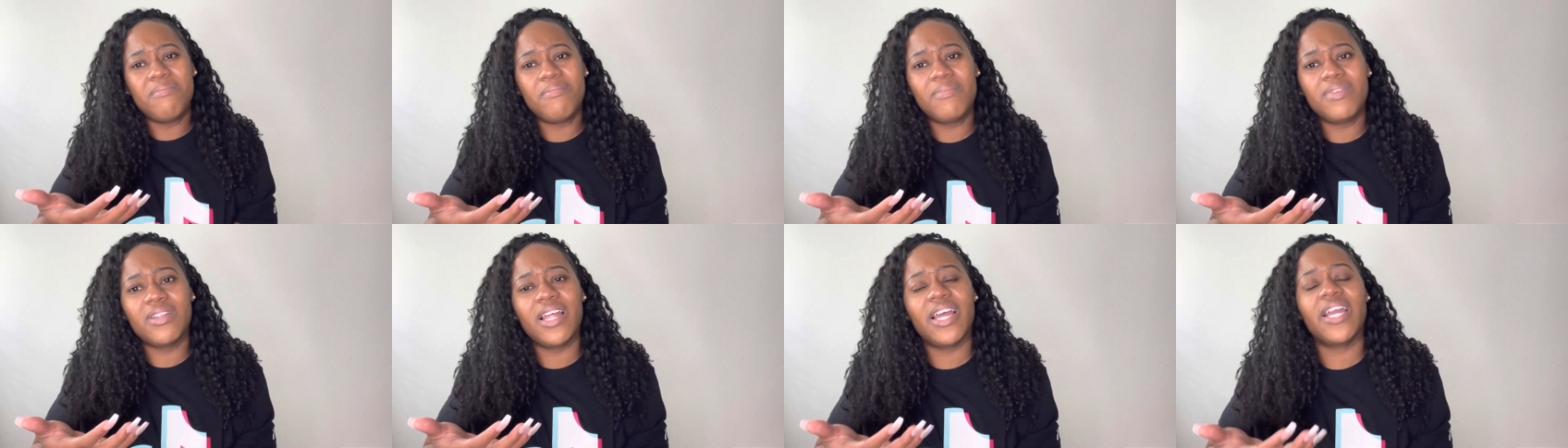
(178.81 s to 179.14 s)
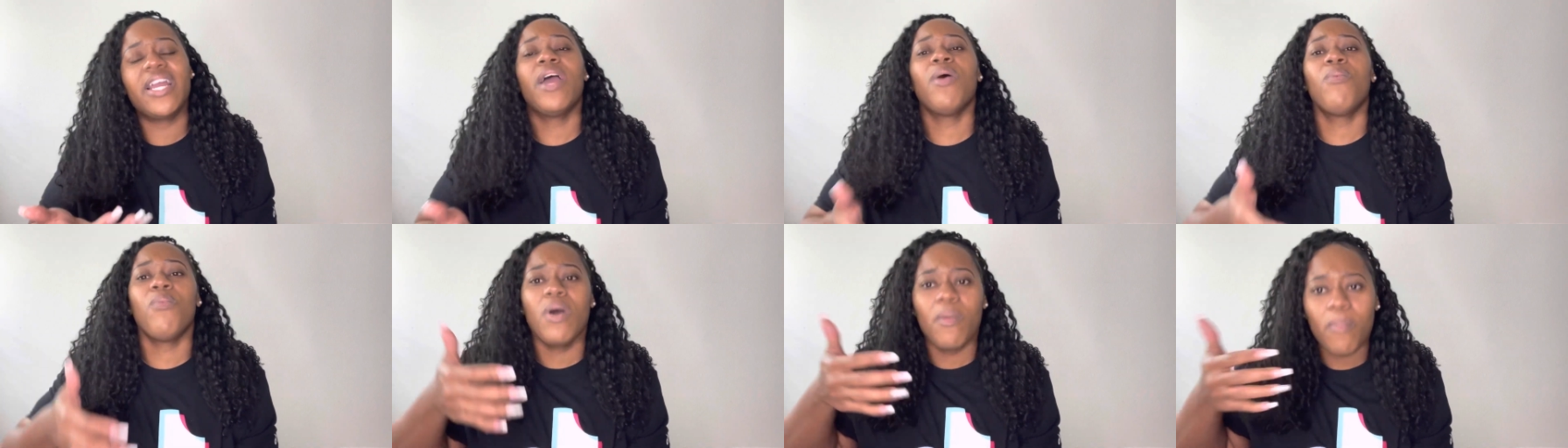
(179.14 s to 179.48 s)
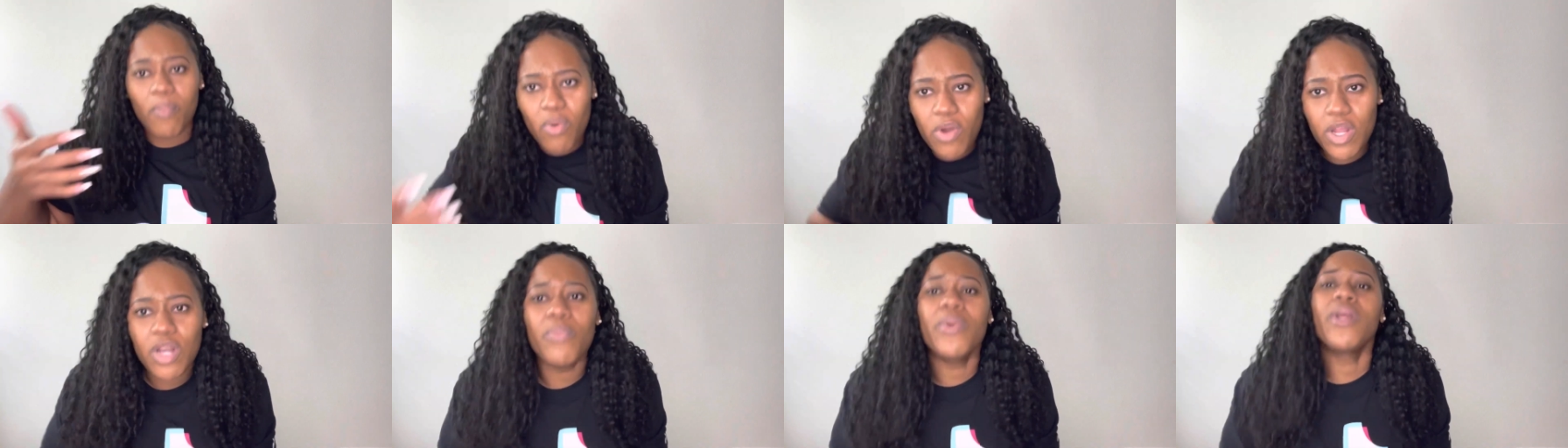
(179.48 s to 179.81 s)
Like, at what
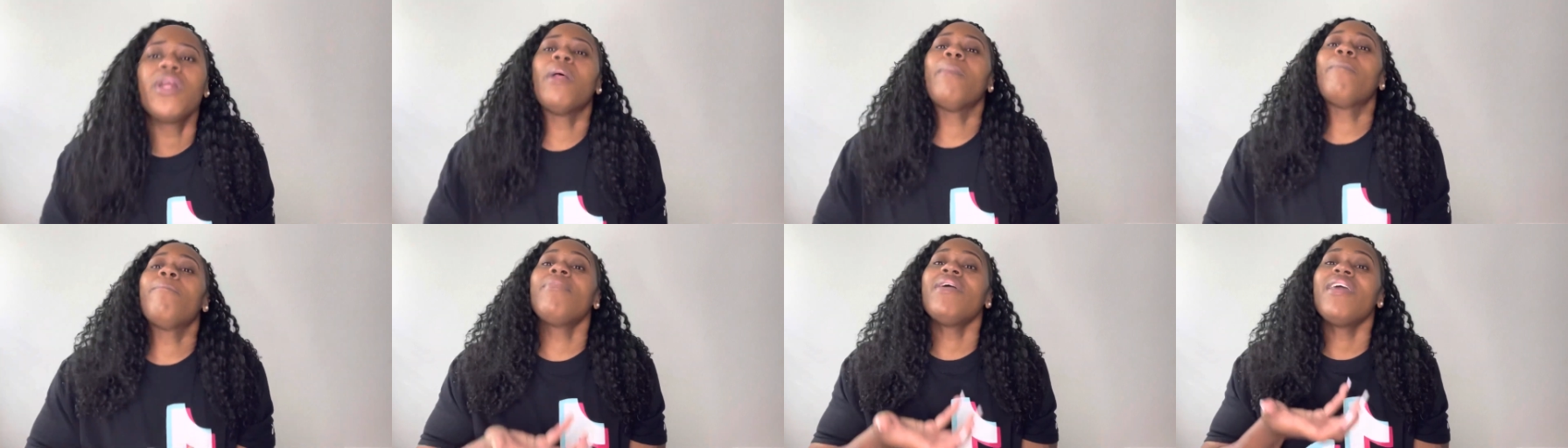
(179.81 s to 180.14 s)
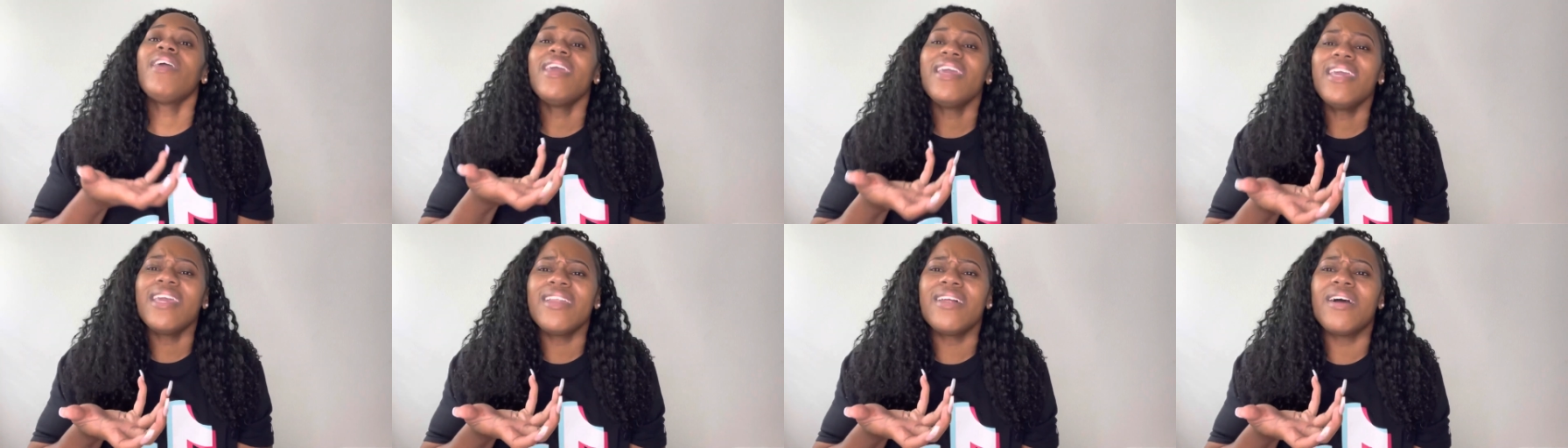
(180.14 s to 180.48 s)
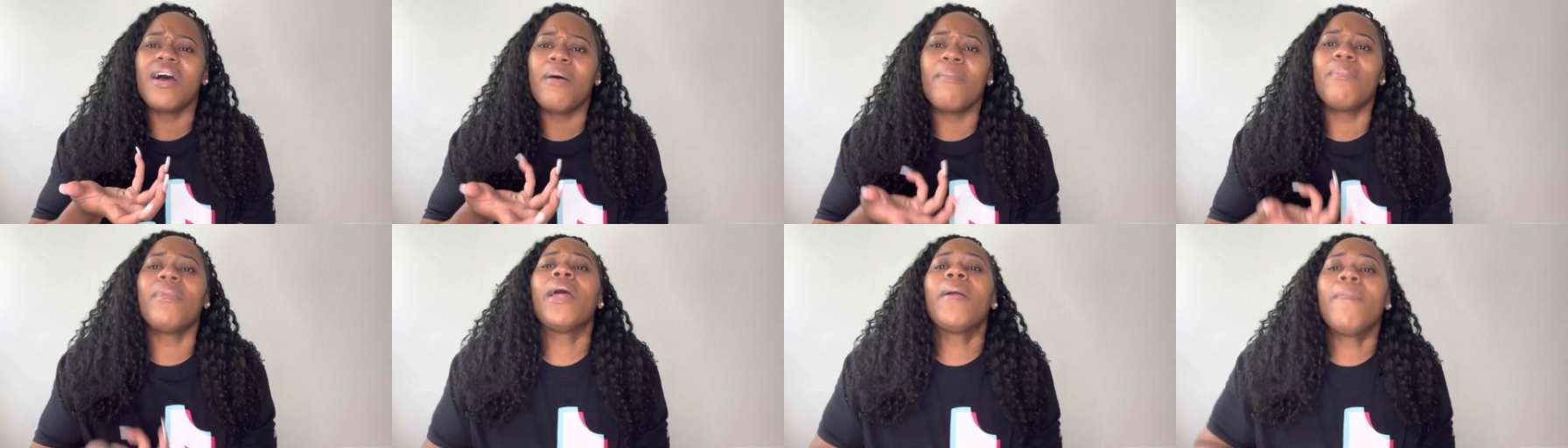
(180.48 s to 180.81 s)
point are we gonna pick it
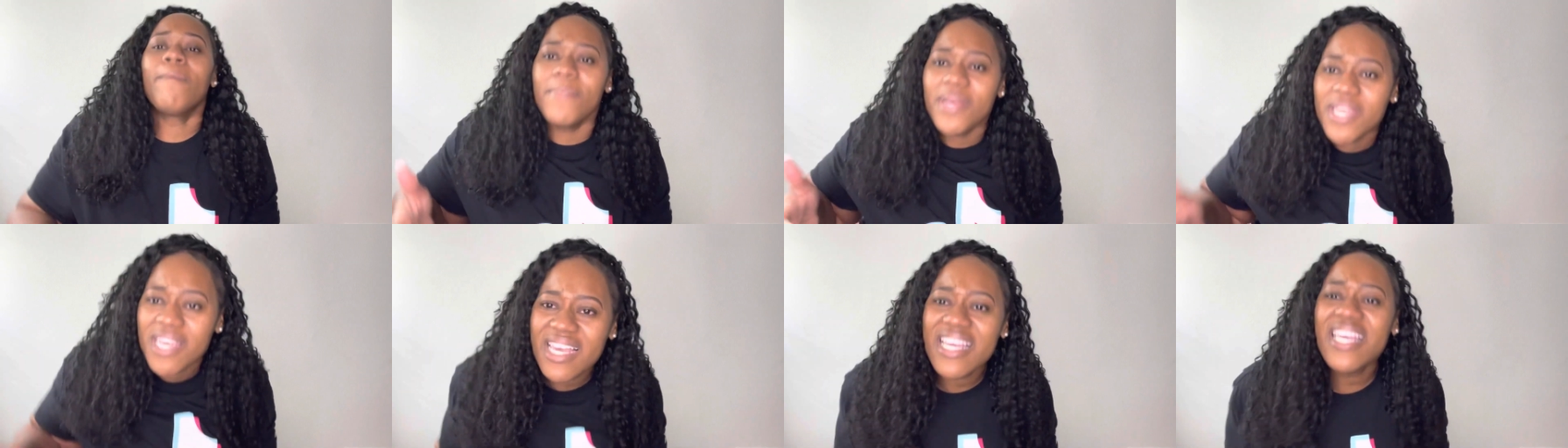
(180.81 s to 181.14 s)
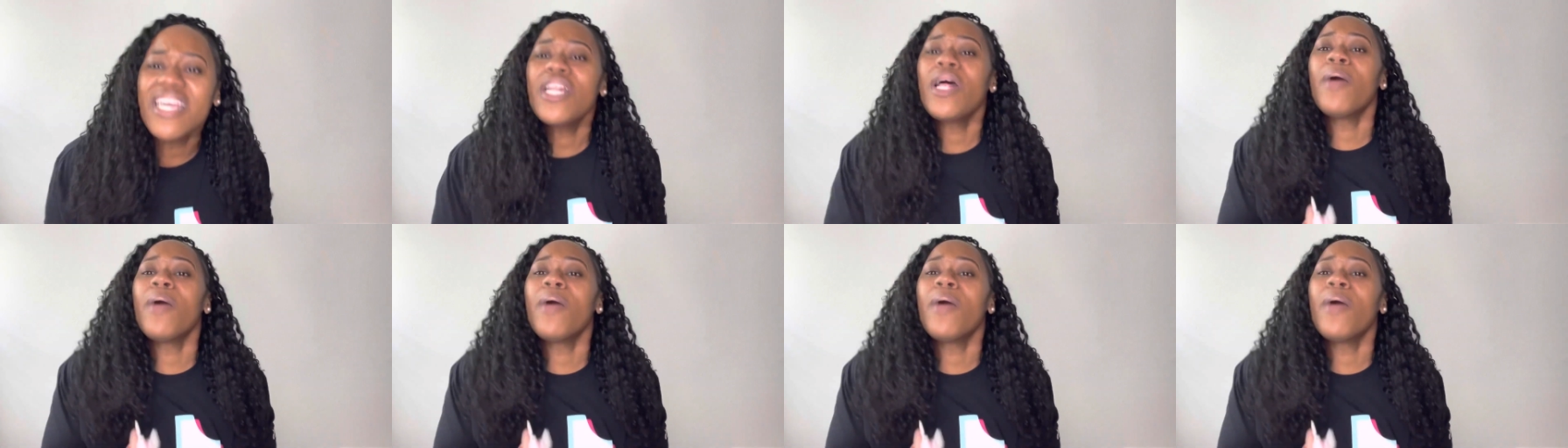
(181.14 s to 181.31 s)
up? Like, pick it up a